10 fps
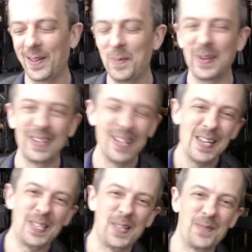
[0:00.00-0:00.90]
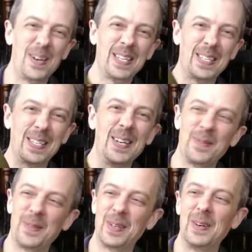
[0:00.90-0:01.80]
but to the right side
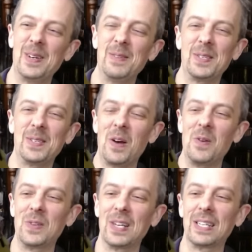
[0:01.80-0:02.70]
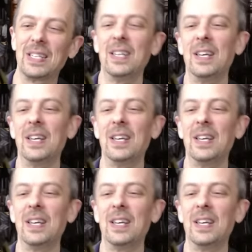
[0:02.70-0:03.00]
of the gun I was just holding